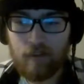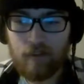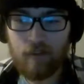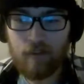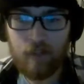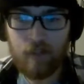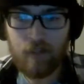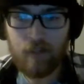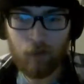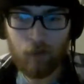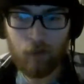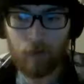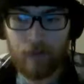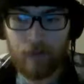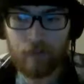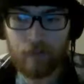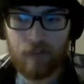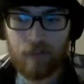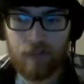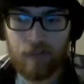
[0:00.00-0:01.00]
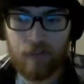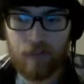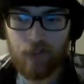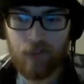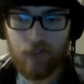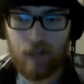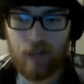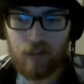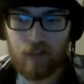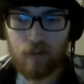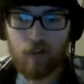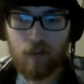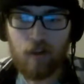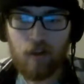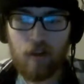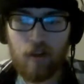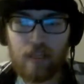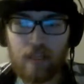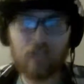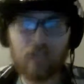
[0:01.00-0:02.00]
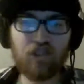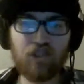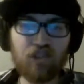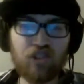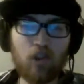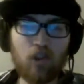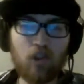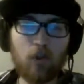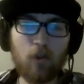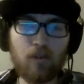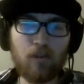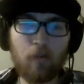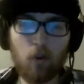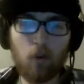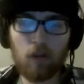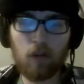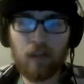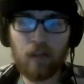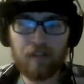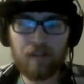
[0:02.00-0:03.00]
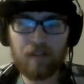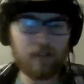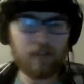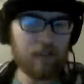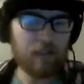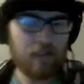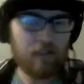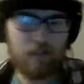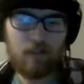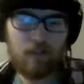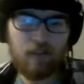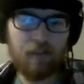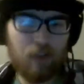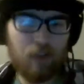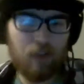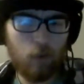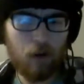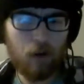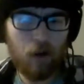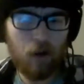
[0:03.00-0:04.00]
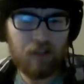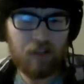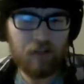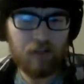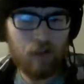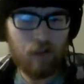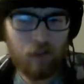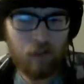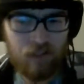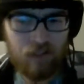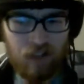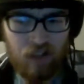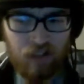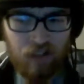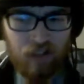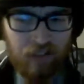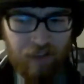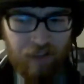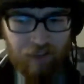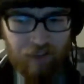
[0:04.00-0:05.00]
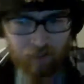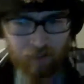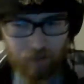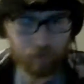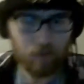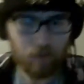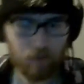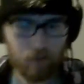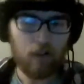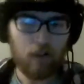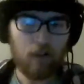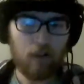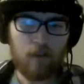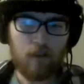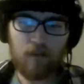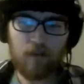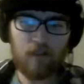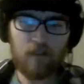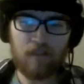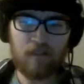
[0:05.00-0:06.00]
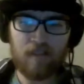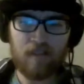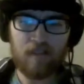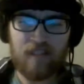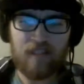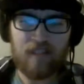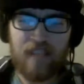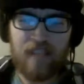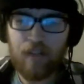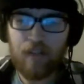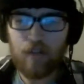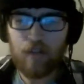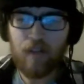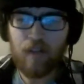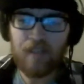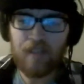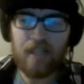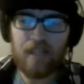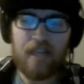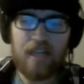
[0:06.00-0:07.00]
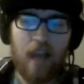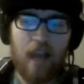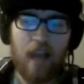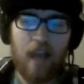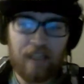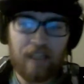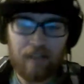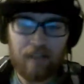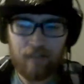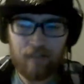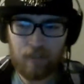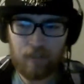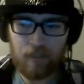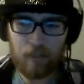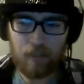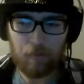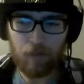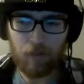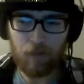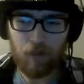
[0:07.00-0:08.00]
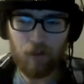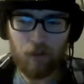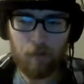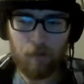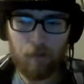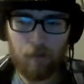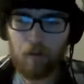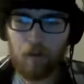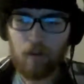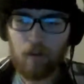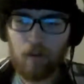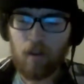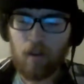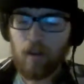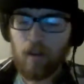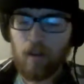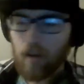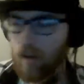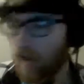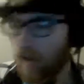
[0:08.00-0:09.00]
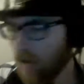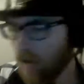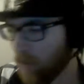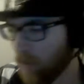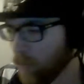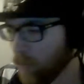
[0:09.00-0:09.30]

to correct this shit is so demoralizing. This is stuff that went on in 2011, 2010, 2009 that's getting brought up. Was